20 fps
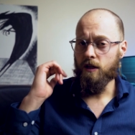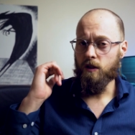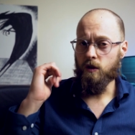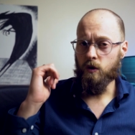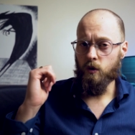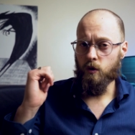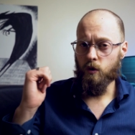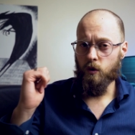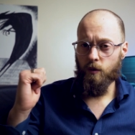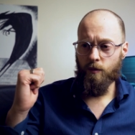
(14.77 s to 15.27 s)

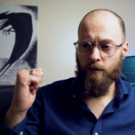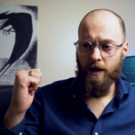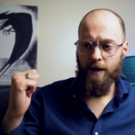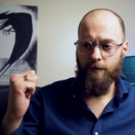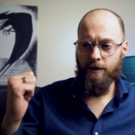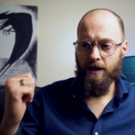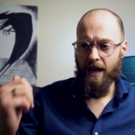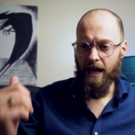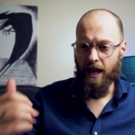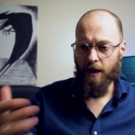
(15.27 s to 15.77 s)
to
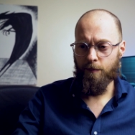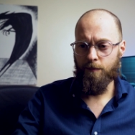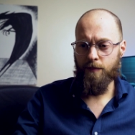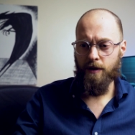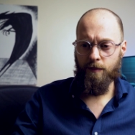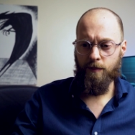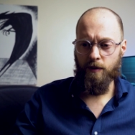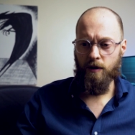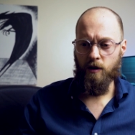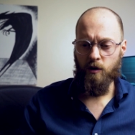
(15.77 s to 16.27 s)
maybe help
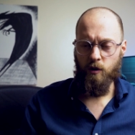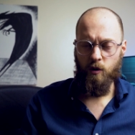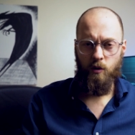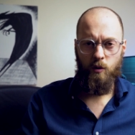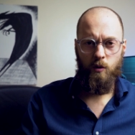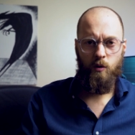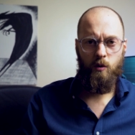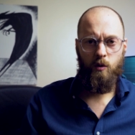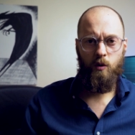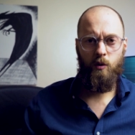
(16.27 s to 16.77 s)
people
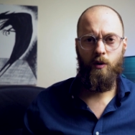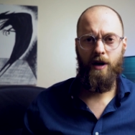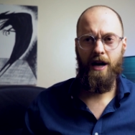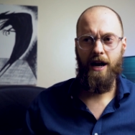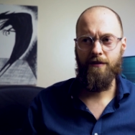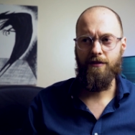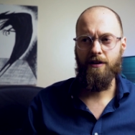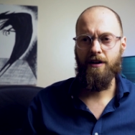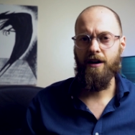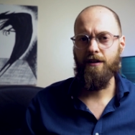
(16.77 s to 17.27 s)
who
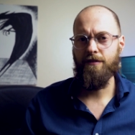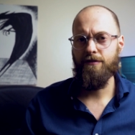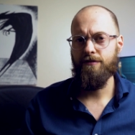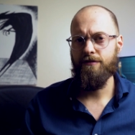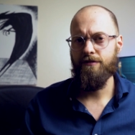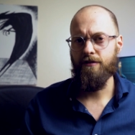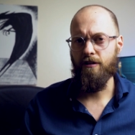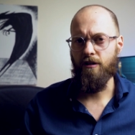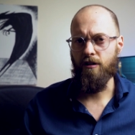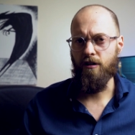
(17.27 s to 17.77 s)
have enough
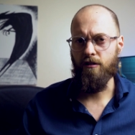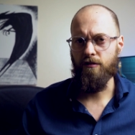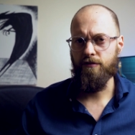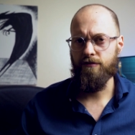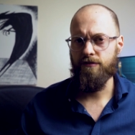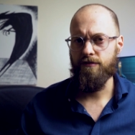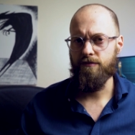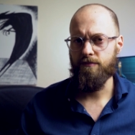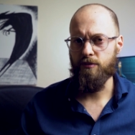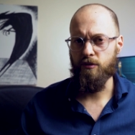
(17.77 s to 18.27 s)

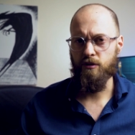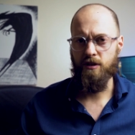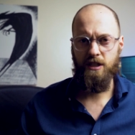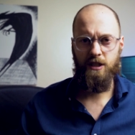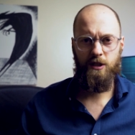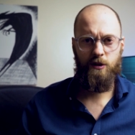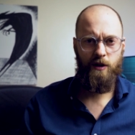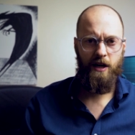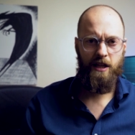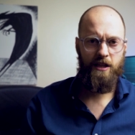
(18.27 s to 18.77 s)
of
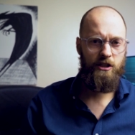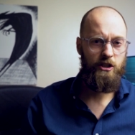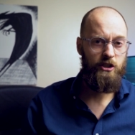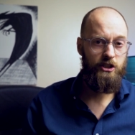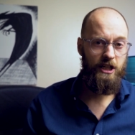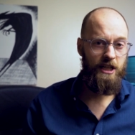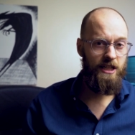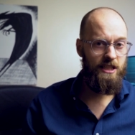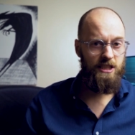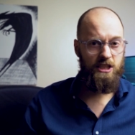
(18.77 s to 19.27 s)
putting together
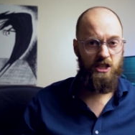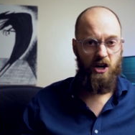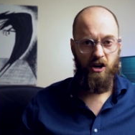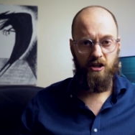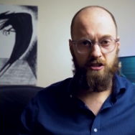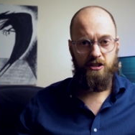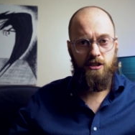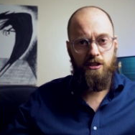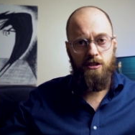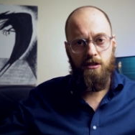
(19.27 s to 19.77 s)

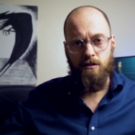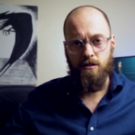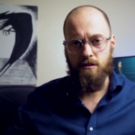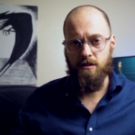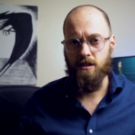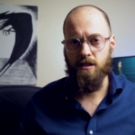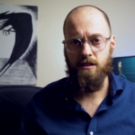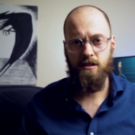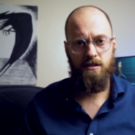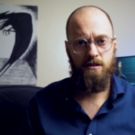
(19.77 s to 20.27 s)
jigsaws because
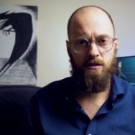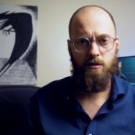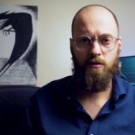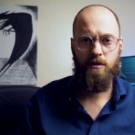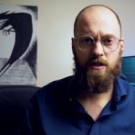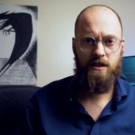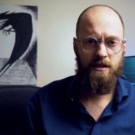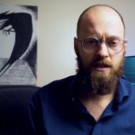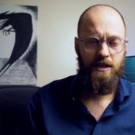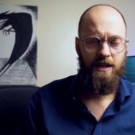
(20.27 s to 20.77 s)
there's
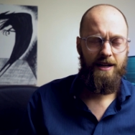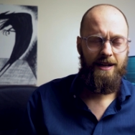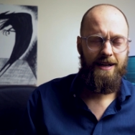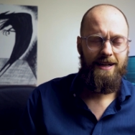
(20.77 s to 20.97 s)
only